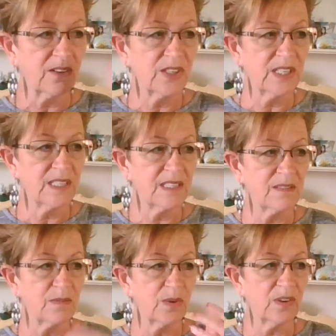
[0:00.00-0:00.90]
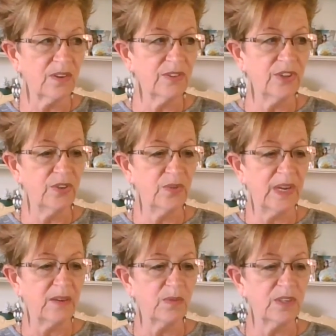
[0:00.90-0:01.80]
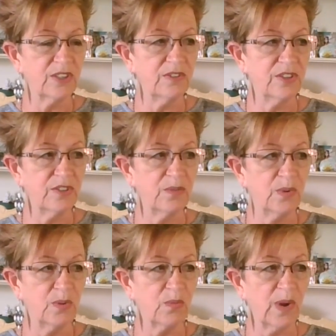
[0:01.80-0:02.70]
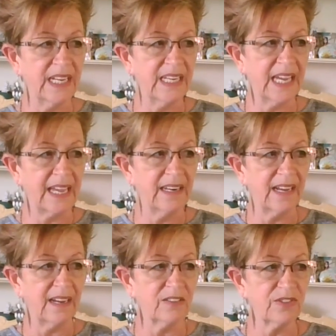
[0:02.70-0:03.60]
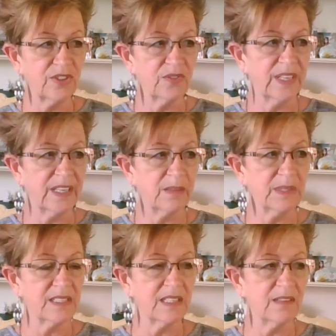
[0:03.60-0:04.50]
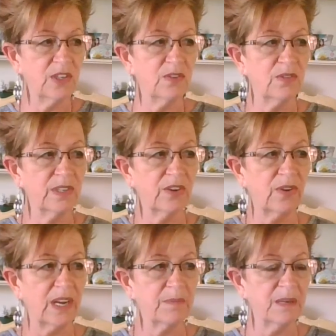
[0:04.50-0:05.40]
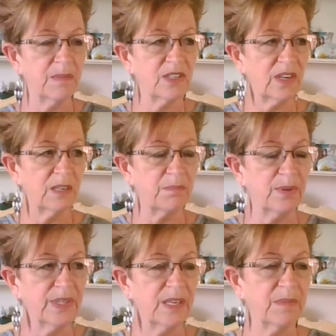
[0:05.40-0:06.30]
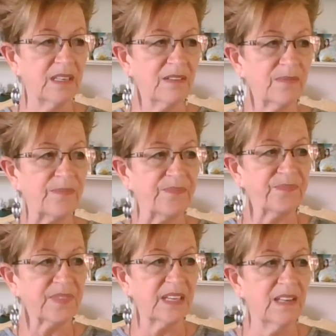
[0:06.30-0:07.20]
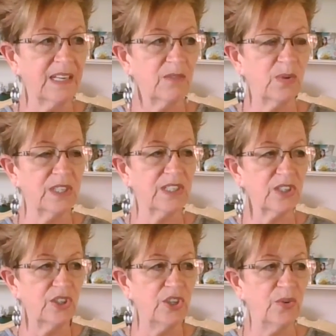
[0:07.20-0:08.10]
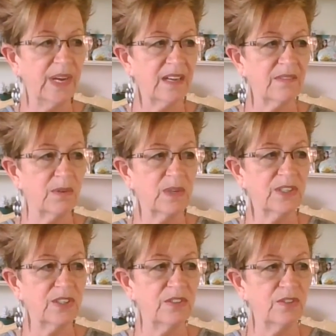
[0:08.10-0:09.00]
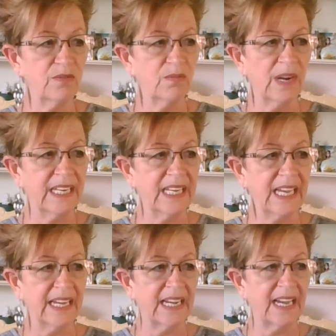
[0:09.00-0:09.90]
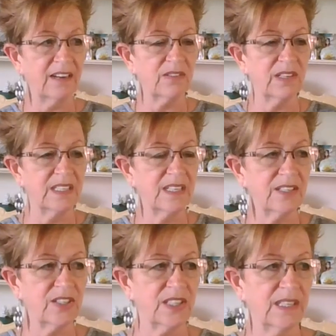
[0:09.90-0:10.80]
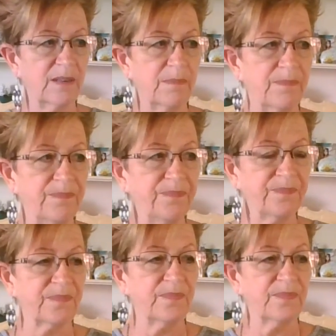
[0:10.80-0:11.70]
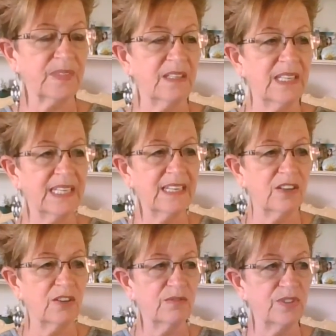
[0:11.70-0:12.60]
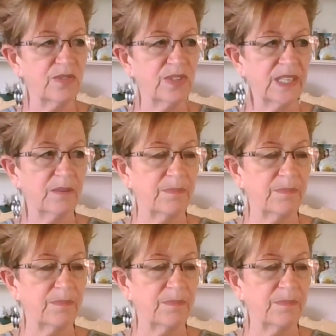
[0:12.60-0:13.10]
She says, work on you, and what you do will radiate out to them. Instead of you going to grab them and trying to pull them in, let what you have and what you do radiate out and touch them. Let it go to them.